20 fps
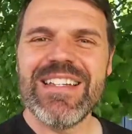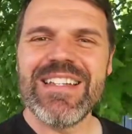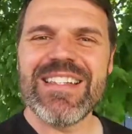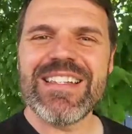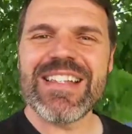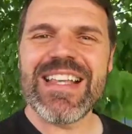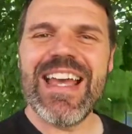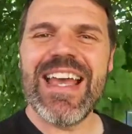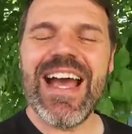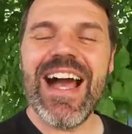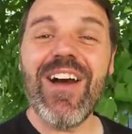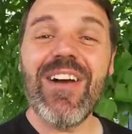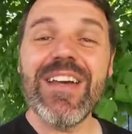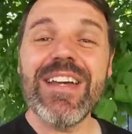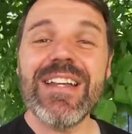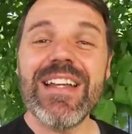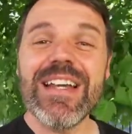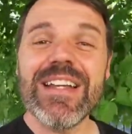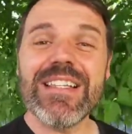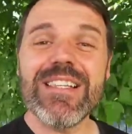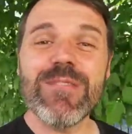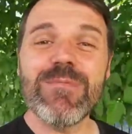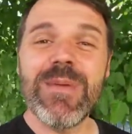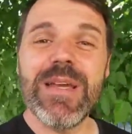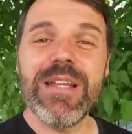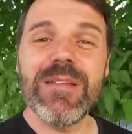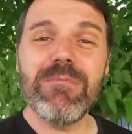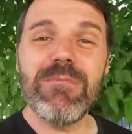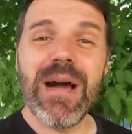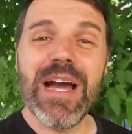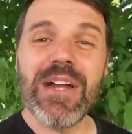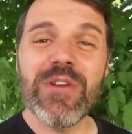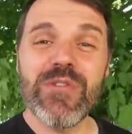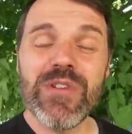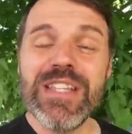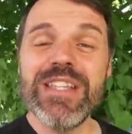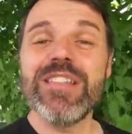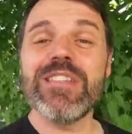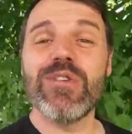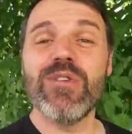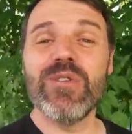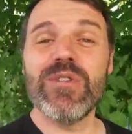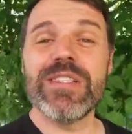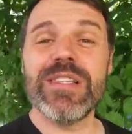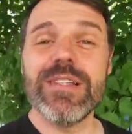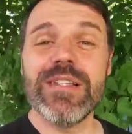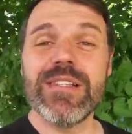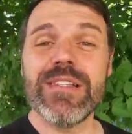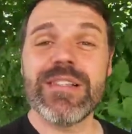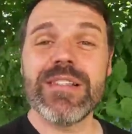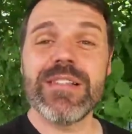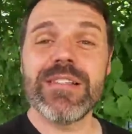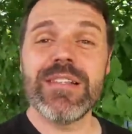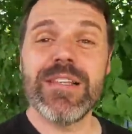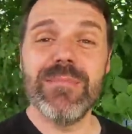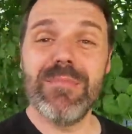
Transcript: to say, how can I spend my resources,